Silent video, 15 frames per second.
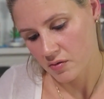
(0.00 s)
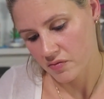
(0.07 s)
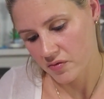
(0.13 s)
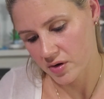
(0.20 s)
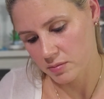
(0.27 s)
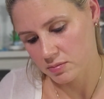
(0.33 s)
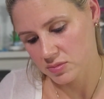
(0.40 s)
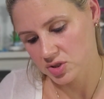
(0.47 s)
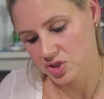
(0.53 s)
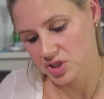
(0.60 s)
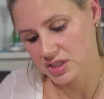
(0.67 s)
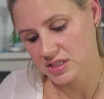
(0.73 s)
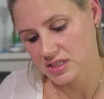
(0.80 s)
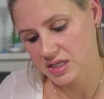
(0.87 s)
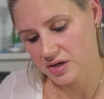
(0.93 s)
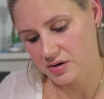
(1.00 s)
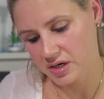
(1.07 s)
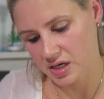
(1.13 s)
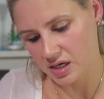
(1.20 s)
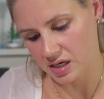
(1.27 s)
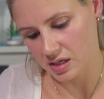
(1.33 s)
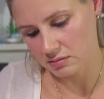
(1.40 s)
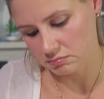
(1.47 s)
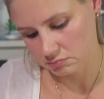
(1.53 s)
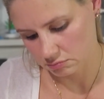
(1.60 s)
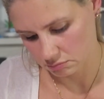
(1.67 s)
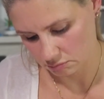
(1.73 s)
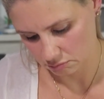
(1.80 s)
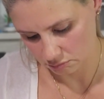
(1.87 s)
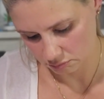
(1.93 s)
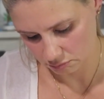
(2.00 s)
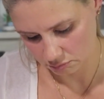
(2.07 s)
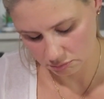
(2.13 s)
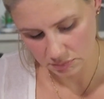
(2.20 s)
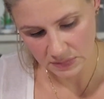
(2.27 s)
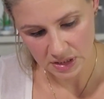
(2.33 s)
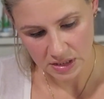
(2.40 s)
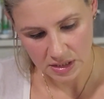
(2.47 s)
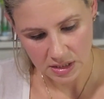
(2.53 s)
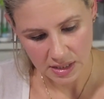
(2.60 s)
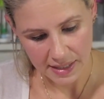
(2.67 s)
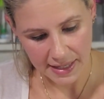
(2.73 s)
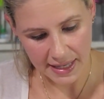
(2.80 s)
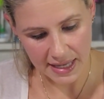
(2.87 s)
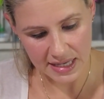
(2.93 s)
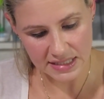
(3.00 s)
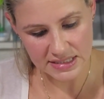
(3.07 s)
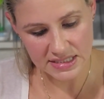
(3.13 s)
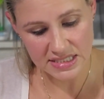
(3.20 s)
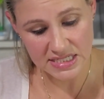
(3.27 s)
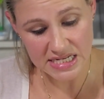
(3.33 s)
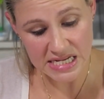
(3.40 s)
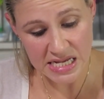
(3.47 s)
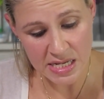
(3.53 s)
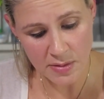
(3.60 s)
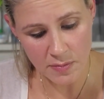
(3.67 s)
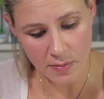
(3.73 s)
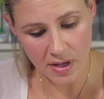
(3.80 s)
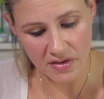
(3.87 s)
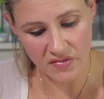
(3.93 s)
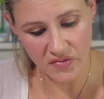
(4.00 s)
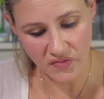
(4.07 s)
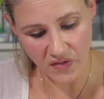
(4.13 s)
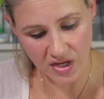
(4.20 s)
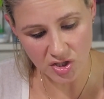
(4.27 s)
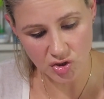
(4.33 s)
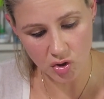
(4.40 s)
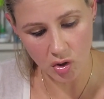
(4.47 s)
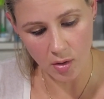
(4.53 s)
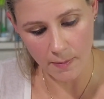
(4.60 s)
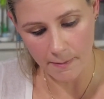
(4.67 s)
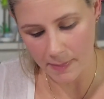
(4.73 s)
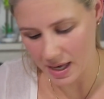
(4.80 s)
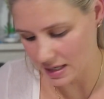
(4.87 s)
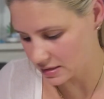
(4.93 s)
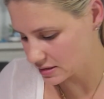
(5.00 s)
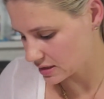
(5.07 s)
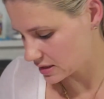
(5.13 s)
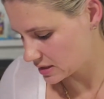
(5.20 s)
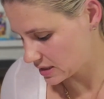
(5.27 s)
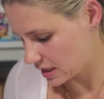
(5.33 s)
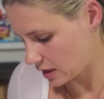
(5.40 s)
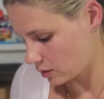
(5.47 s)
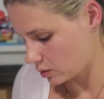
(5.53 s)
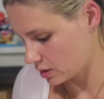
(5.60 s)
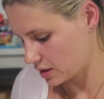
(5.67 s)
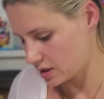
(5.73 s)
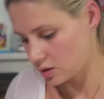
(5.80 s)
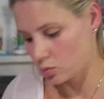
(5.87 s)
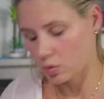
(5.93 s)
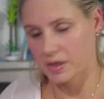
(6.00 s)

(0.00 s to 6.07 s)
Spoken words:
from Jessirica, a steam facial mask towel in